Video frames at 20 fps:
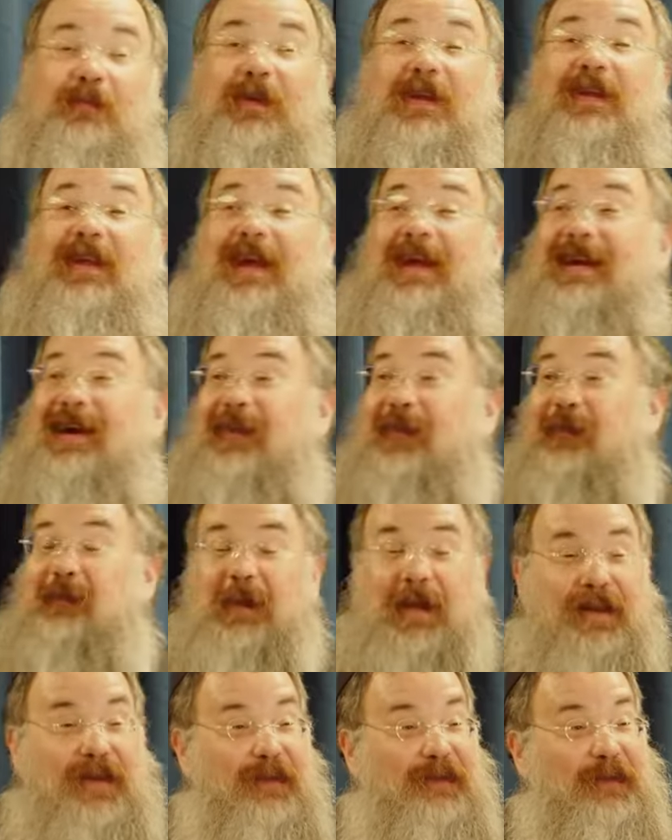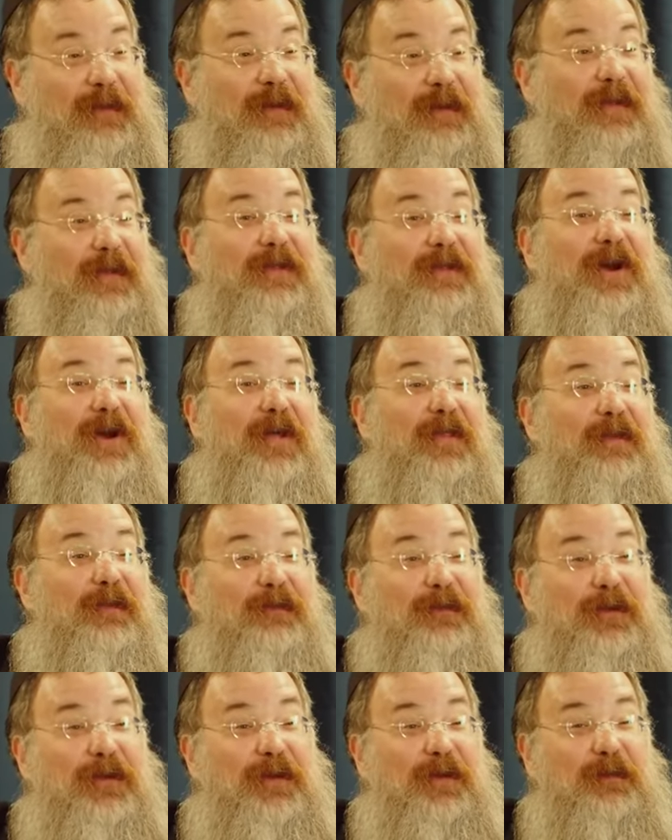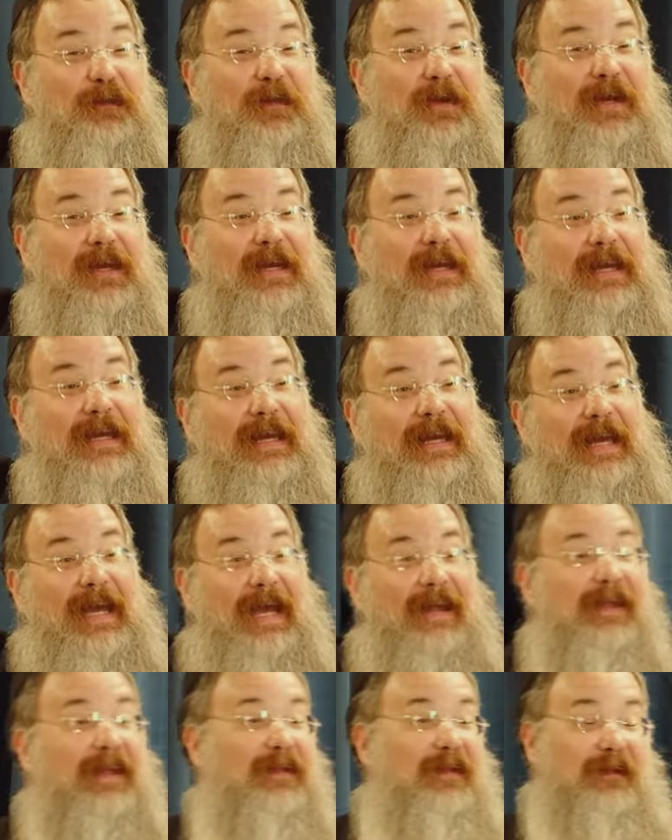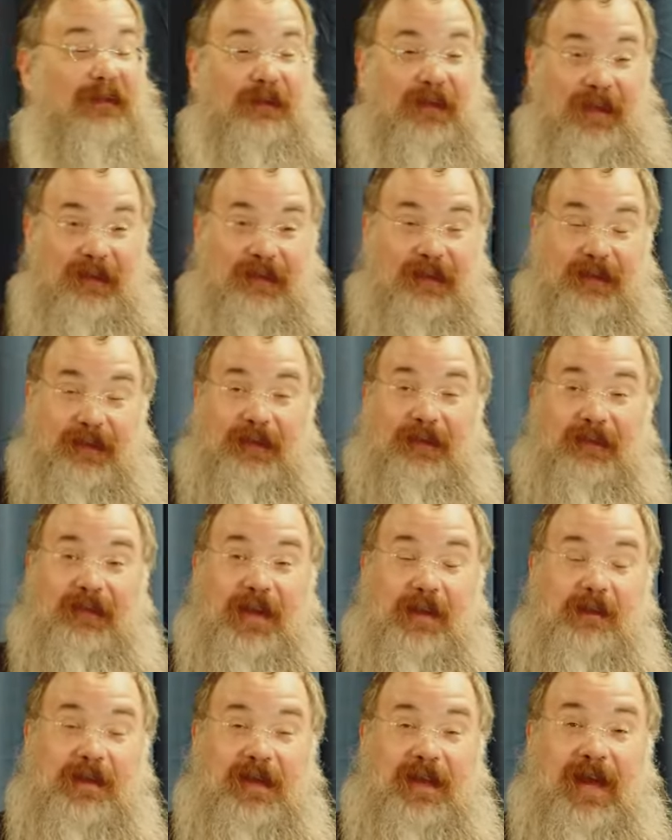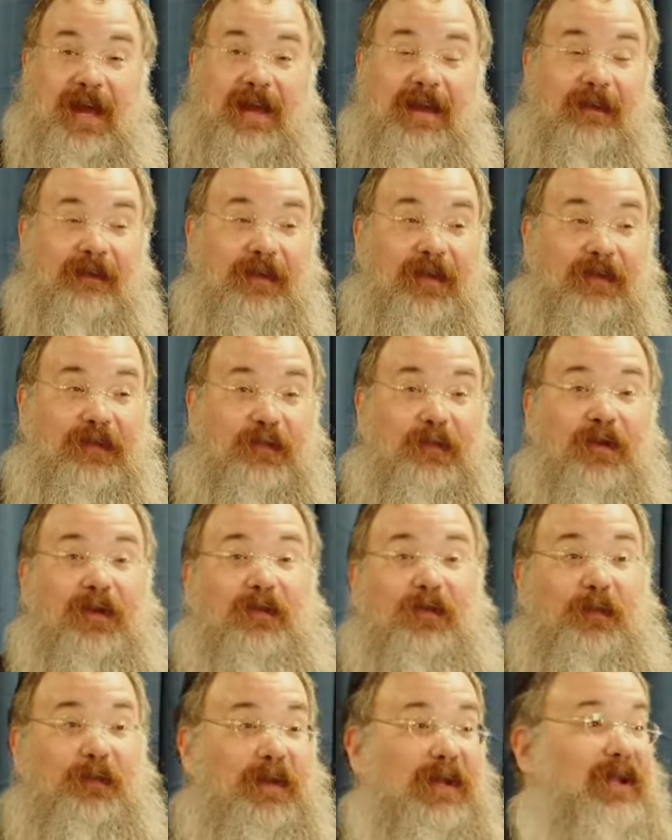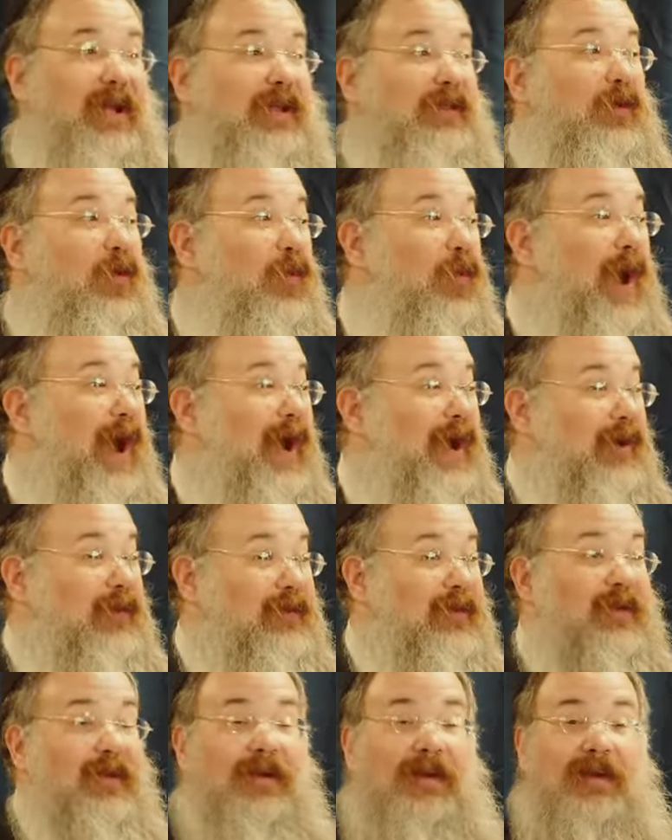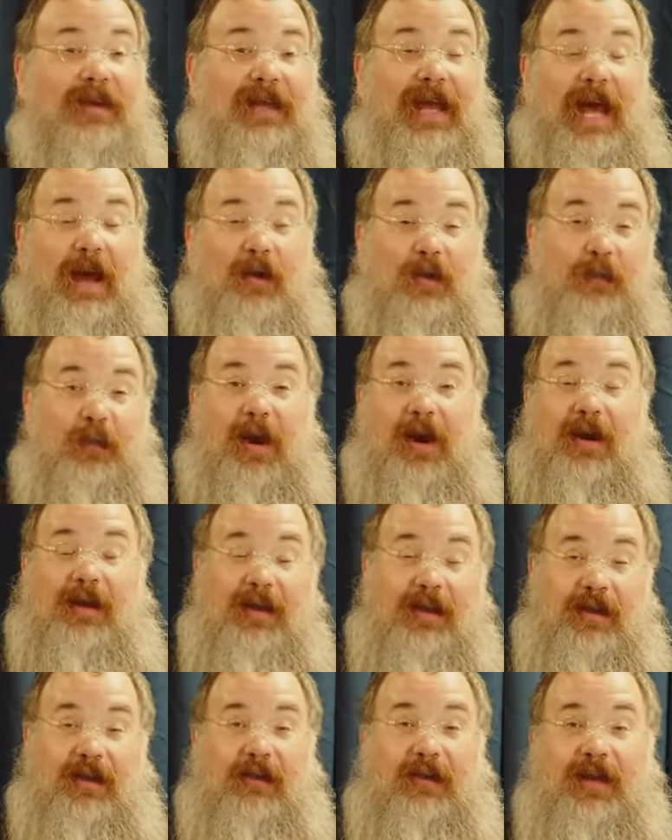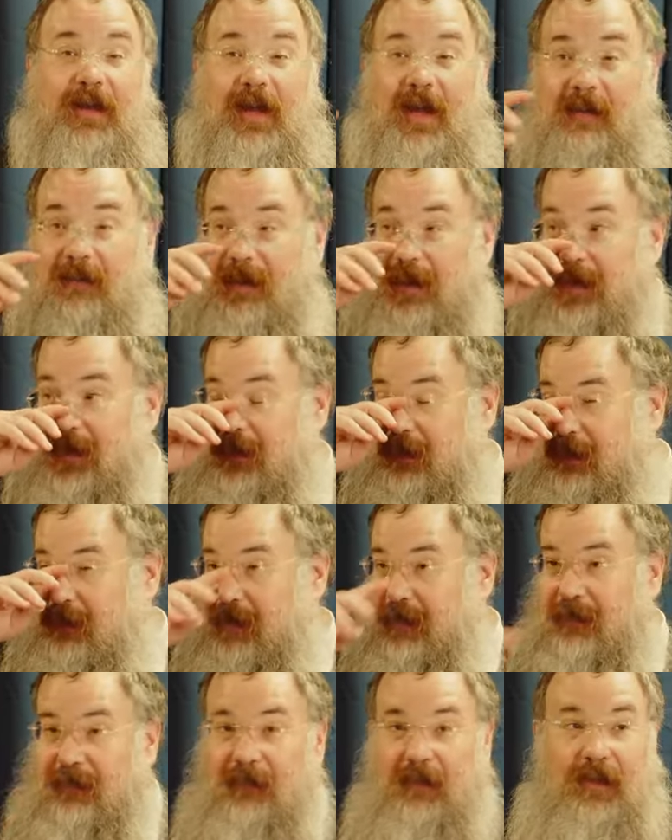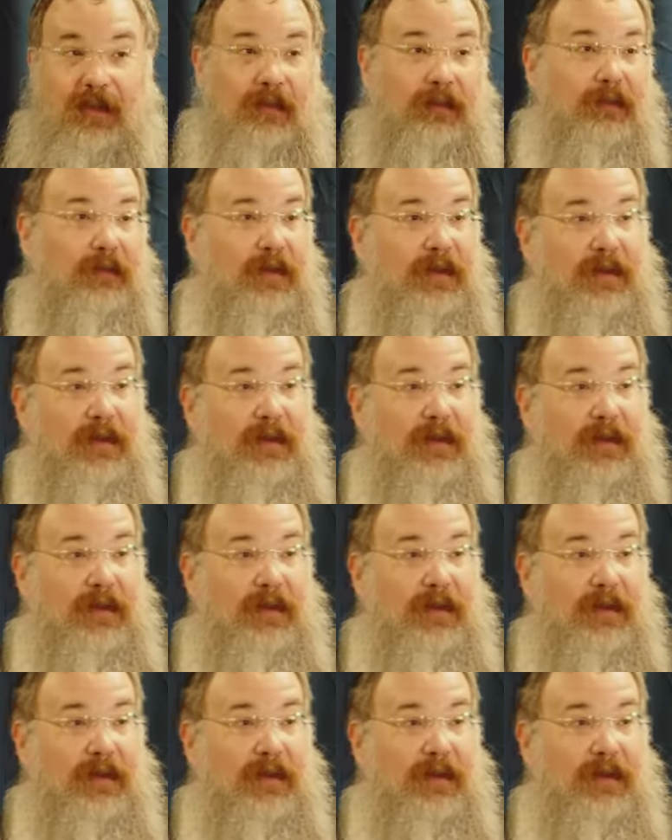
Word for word: would be like a speakerphone in the other room, and then the physical stimuli of this world would be like the wild, loud party going on right here in this room.